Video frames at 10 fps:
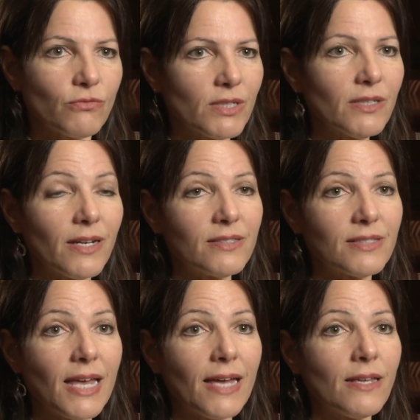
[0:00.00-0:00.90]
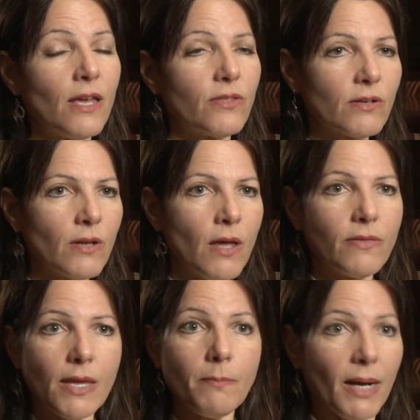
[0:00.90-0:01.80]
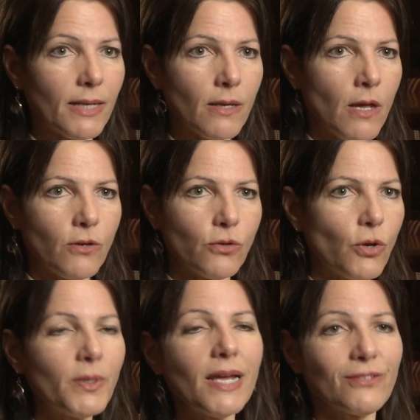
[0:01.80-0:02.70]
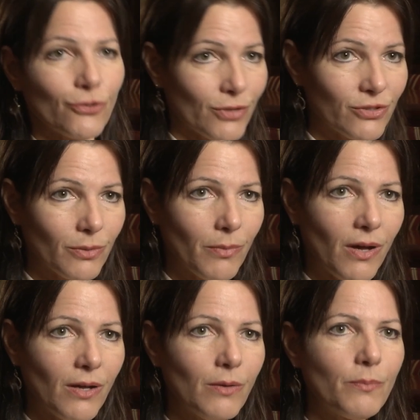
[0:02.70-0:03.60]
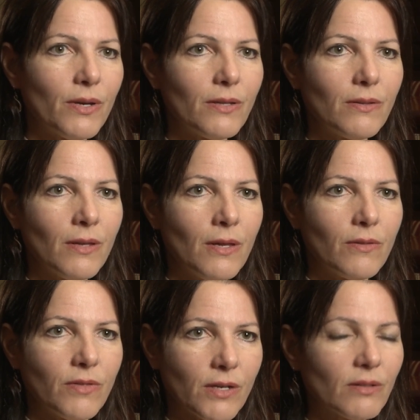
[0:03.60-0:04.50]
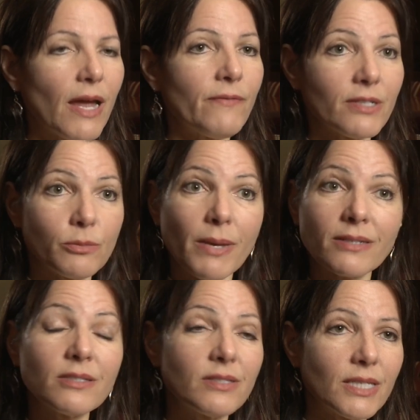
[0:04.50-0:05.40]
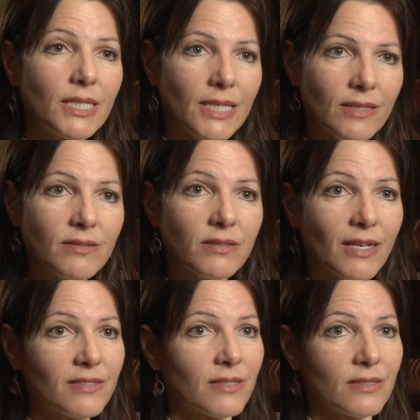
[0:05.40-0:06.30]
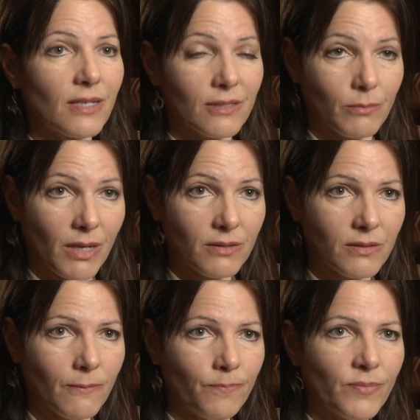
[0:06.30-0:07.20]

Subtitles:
to realize that no one has a crystal ball, but their life expectancy is less than 6 months.